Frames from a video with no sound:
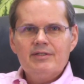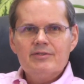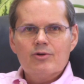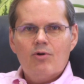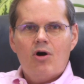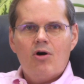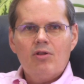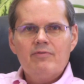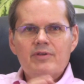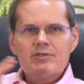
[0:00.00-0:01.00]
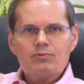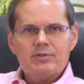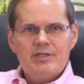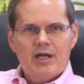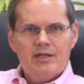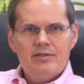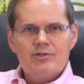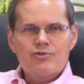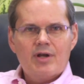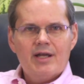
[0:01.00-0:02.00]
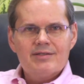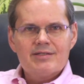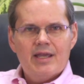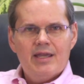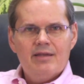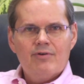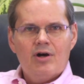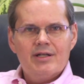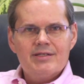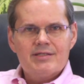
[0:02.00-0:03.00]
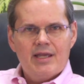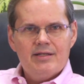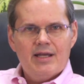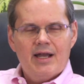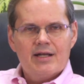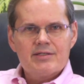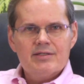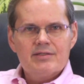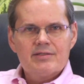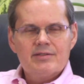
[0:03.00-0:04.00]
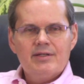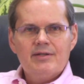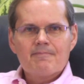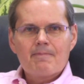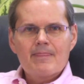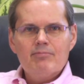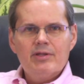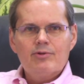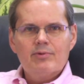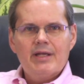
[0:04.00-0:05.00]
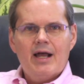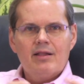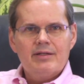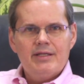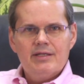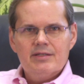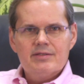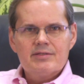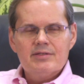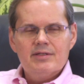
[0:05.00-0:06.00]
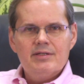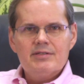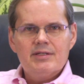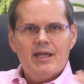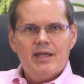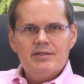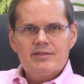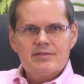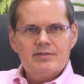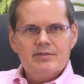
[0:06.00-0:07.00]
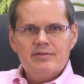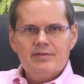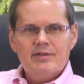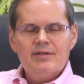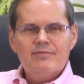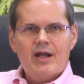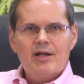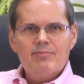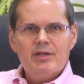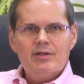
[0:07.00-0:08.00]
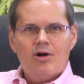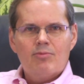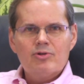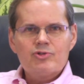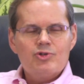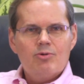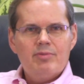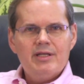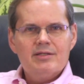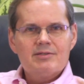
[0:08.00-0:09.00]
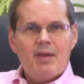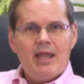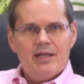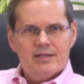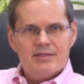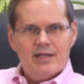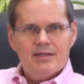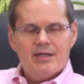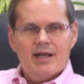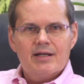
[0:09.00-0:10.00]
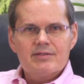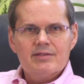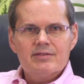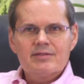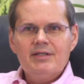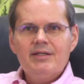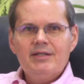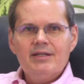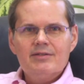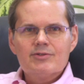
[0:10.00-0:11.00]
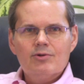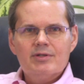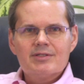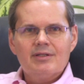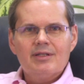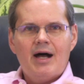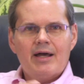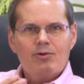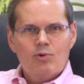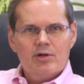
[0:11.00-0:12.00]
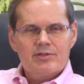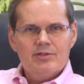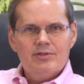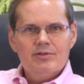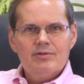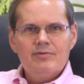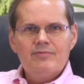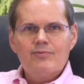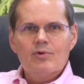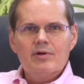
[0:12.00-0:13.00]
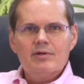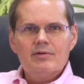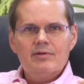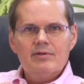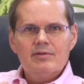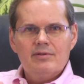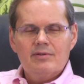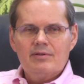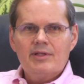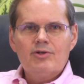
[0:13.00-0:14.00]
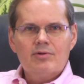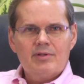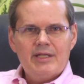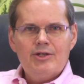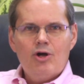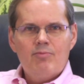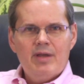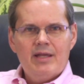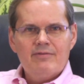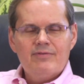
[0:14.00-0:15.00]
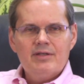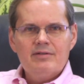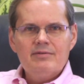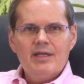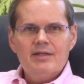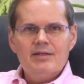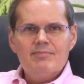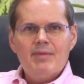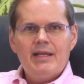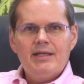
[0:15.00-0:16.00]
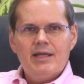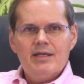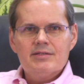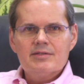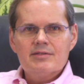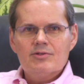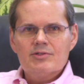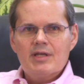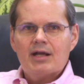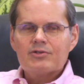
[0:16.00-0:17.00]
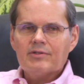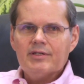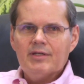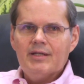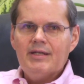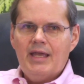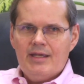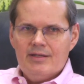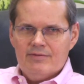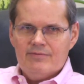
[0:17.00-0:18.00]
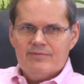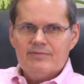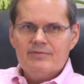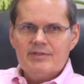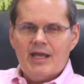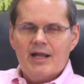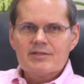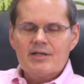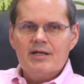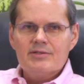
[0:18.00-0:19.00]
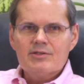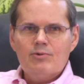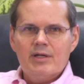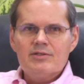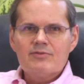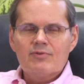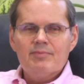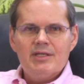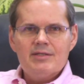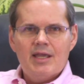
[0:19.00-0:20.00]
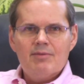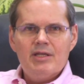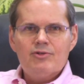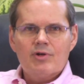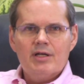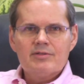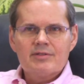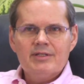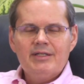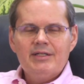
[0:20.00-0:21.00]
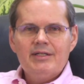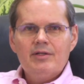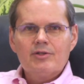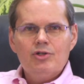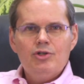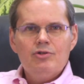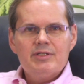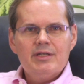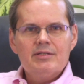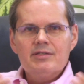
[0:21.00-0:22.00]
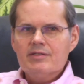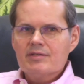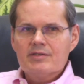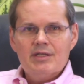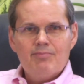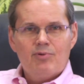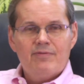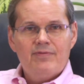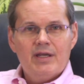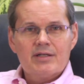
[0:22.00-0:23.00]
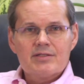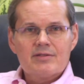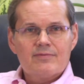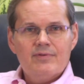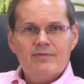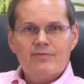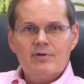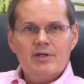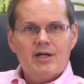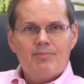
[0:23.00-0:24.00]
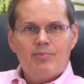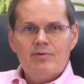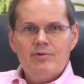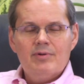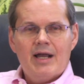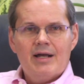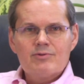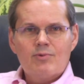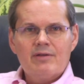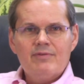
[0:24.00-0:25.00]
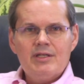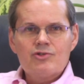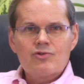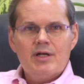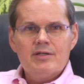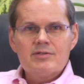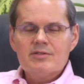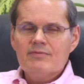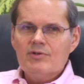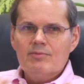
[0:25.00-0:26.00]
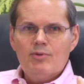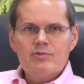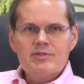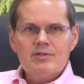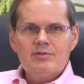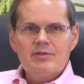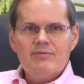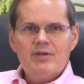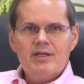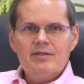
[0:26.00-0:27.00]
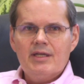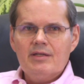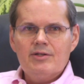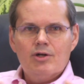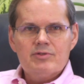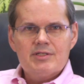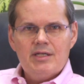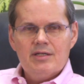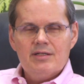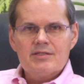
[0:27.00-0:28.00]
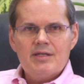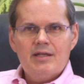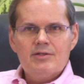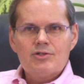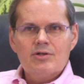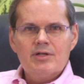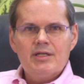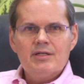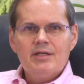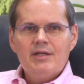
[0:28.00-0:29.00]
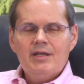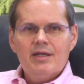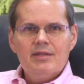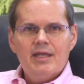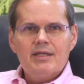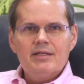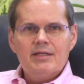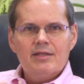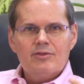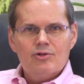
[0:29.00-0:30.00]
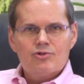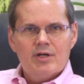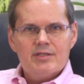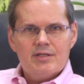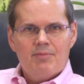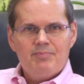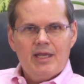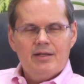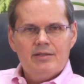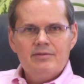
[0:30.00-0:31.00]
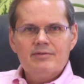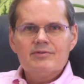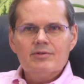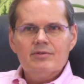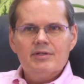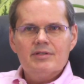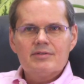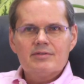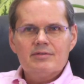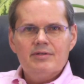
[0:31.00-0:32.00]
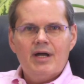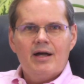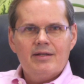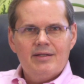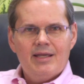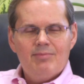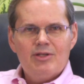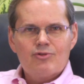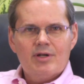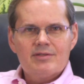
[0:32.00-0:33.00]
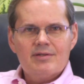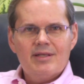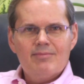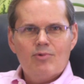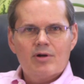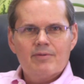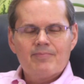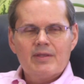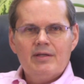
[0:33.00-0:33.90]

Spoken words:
So all of this was done to try to save on estate taxes, but the reality is that in today's environment, almost nobody is paying estate taxes, and so it's a lot of work to do for literally no benefit, and in many cases there's actually a negative tax consequence from these AB trusts. Good news is it's a simple fix. If for a couple who has one of these trusts, if they're both still living, they can go see an estate attorney and they can get their trust updated so that it's not an AB trust anymore.